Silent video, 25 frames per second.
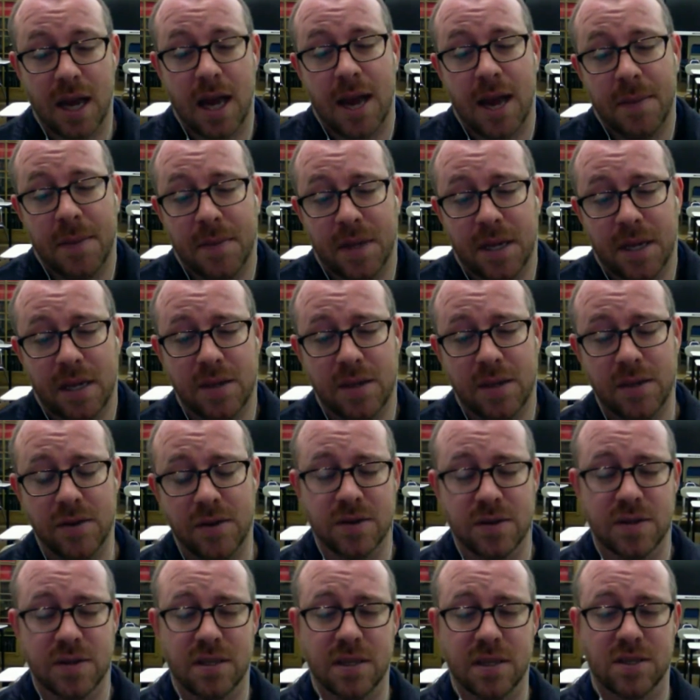I'm going to
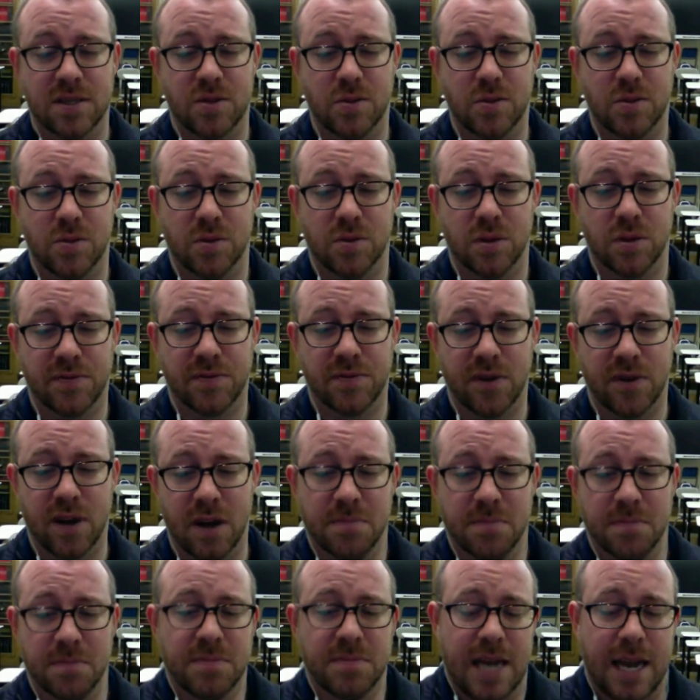use this tool
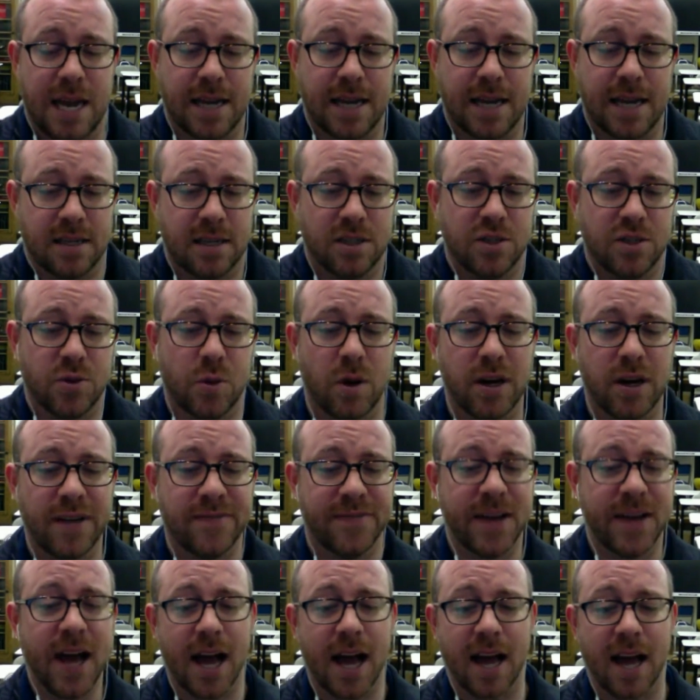from
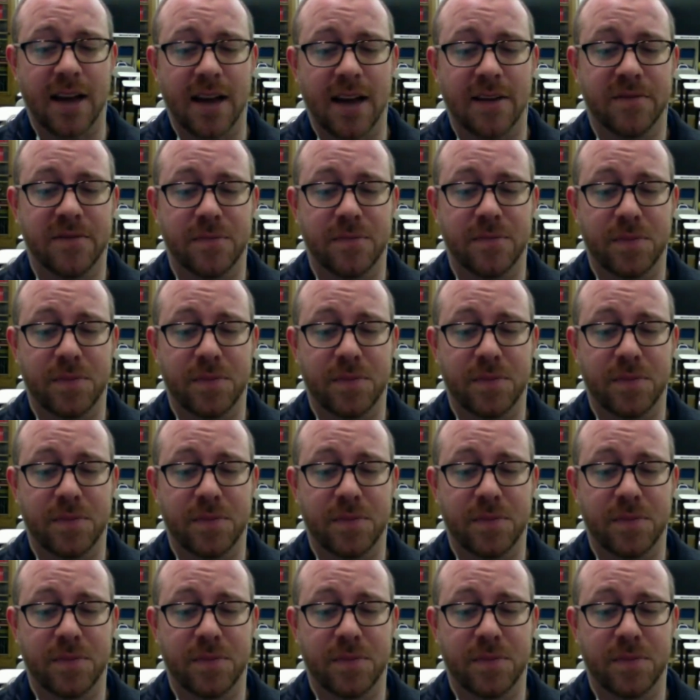1925